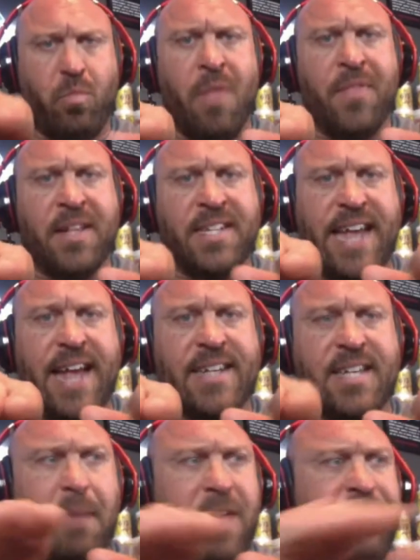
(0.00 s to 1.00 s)
the
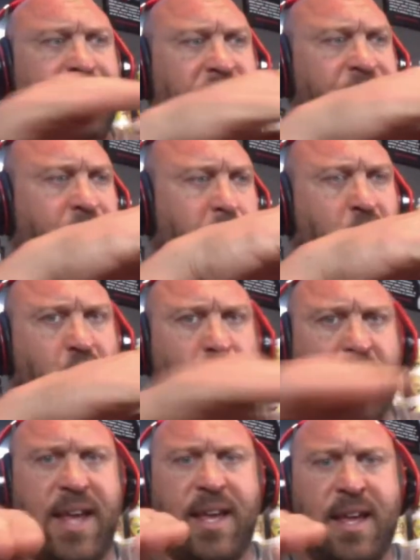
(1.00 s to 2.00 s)
stance of my feet from
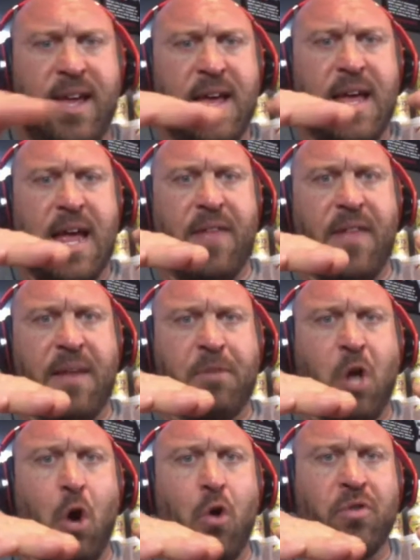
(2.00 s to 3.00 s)
straight and
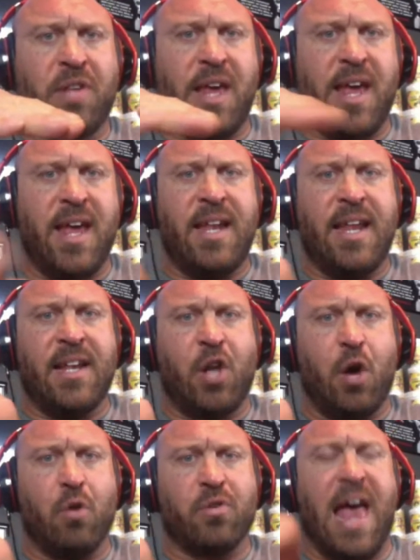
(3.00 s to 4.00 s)
then toes in and
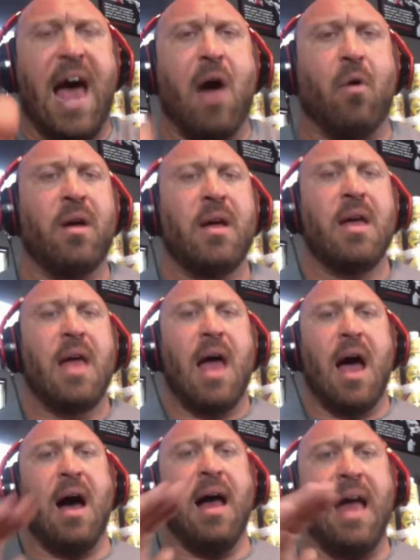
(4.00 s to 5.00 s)
toes out.
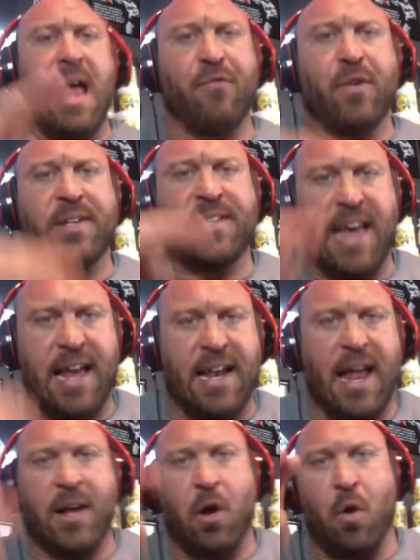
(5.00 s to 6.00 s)
Every set
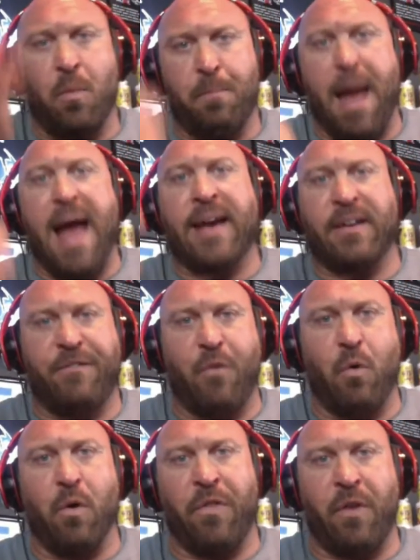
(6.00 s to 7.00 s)
I go back and
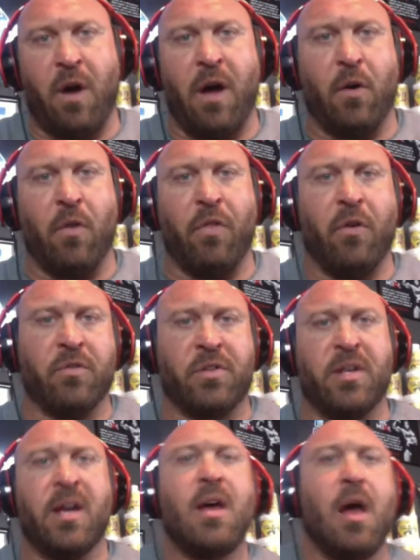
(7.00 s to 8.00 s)
forth on all
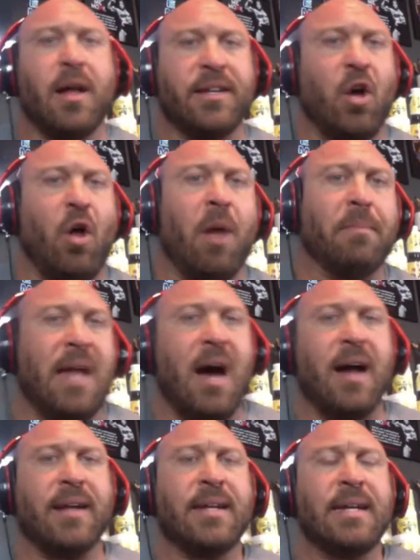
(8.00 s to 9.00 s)
those until I'm
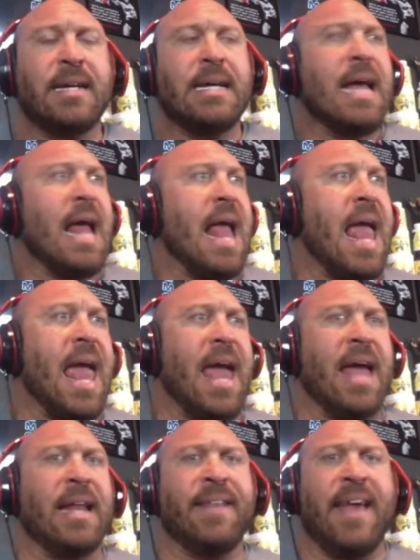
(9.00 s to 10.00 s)
done.
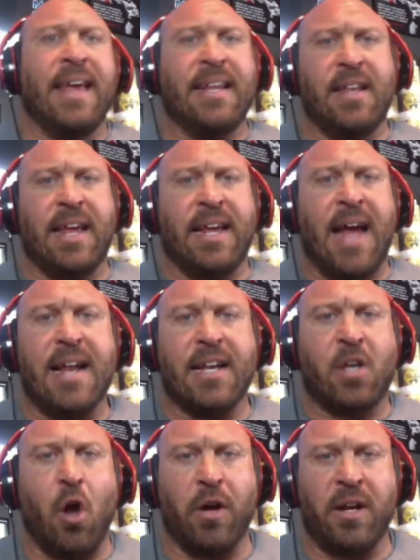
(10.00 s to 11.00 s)
And they kind
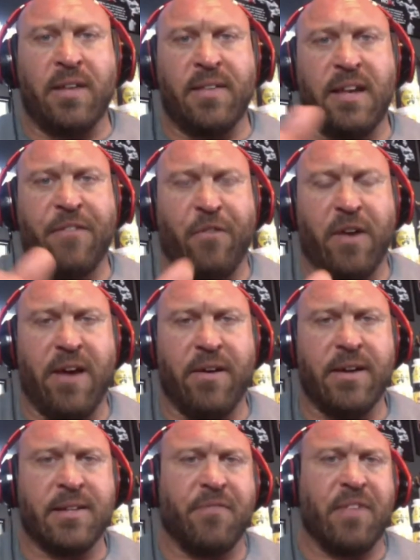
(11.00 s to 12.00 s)
of target the different
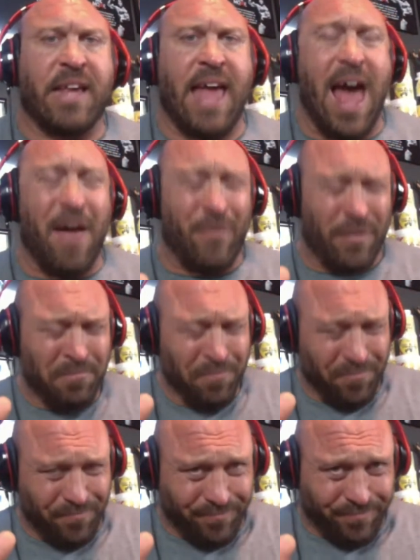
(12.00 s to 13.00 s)
areas of the calf,
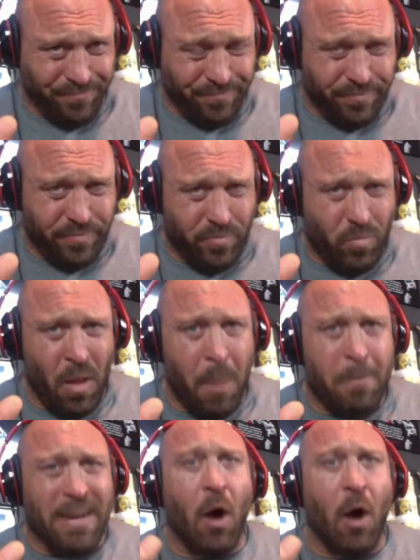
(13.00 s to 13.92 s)
but